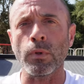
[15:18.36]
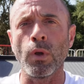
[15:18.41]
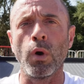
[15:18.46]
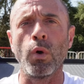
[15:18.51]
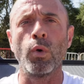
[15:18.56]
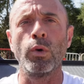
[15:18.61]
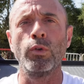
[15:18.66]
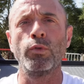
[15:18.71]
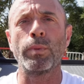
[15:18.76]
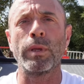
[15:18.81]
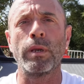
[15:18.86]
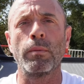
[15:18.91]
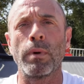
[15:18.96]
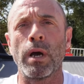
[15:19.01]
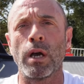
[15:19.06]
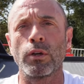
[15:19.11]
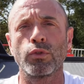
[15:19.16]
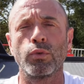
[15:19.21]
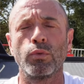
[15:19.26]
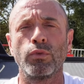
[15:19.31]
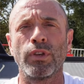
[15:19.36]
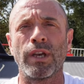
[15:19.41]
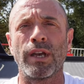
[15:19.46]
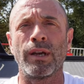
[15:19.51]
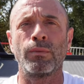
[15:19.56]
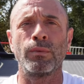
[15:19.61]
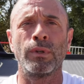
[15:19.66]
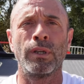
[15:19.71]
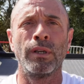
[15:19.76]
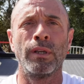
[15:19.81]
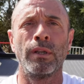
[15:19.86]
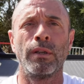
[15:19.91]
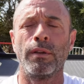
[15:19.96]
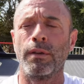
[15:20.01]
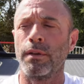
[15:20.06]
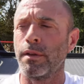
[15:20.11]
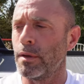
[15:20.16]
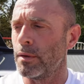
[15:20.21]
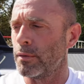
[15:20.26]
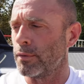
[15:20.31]
Always been a Marshalltown
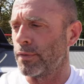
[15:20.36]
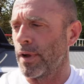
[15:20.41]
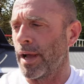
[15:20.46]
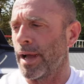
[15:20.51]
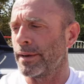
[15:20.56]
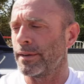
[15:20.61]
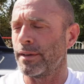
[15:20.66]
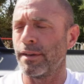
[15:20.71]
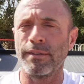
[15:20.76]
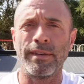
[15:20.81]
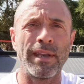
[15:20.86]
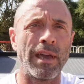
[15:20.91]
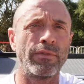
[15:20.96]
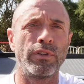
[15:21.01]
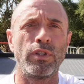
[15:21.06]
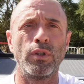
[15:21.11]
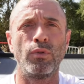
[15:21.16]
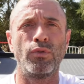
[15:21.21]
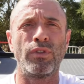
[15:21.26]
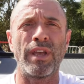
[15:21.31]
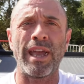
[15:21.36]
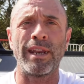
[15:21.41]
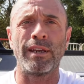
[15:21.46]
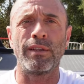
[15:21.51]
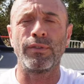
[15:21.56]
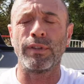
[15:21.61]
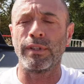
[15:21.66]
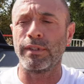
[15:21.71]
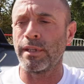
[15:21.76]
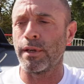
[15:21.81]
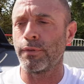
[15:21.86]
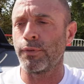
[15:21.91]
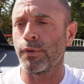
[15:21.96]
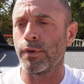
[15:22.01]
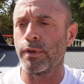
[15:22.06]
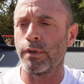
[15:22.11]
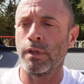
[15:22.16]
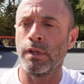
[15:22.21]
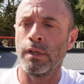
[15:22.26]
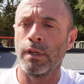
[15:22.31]
fan. Never used anything
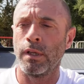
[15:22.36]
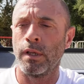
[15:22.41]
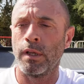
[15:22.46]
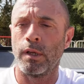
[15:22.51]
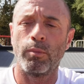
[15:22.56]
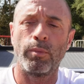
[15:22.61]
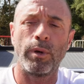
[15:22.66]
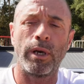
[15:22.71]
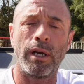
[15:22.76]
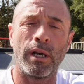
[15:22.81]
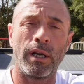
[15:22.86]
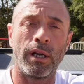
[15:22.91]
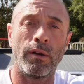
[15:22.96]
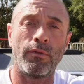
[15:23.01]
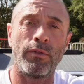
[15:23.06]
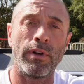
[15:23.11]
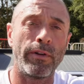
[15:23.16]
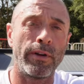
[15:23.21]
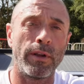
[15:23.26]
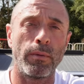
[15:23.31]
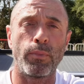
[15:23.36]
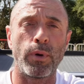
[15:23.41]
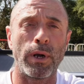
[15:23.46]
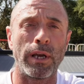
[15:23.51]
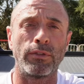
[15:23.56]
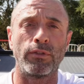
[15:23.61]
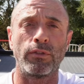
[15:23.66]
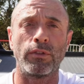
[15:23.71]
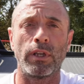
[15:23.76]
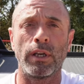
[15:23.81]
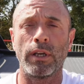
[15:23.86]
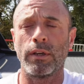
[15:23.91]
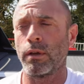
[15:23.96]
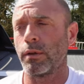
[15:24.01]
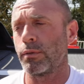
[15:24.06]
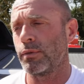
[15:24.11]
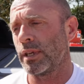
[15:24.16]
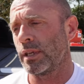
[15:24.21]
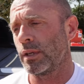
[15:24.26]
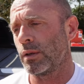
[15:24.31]
different. But uh, very impressed, and I
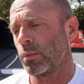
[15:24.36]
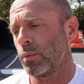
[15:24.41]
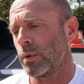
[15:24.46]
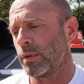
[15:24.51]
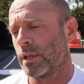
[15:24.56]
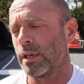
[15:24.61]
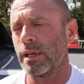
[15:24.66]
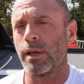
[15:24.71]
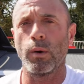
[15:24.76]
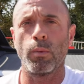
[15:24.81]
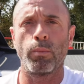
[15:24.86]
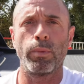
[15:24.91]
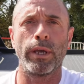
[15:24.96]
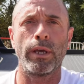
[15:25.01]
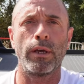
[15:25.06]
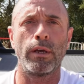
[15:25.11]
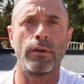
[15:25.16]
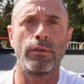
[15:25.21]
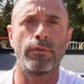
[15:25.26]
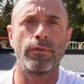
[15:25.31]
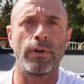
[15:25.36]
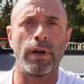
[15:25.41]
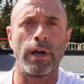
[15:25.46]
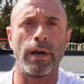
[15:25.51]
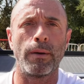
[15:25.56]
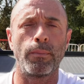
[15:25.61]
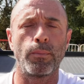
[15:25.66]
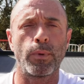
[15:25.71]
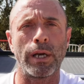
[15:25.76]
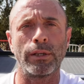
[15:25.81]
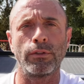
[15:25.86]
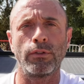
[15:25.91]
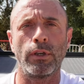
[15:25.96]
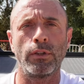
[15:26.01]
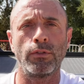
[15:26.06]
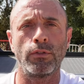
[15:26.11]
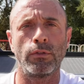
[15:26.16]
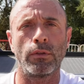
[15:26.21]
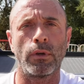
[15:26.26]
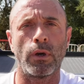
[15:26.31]
think with a little bit of uh,
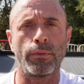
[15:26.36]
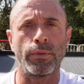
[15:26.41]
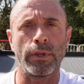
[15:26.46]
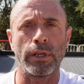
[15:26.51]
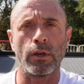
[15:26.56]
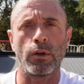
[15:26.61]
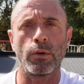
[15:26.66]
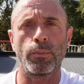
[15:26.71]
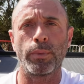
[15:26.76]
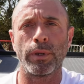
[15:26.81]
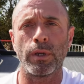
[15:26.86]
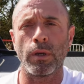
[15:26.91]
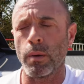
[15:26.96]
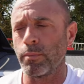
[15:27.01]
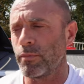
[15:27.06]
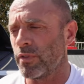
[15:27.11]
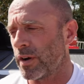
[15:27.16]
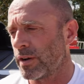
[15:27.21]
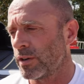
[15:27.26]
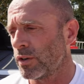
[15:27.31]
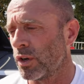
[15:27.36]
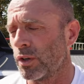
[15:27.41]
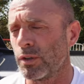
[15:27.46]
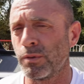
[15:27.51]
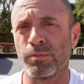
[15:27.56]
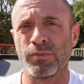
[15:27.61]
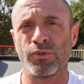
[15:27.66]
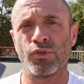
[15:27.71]
practice, I think it'll become very good.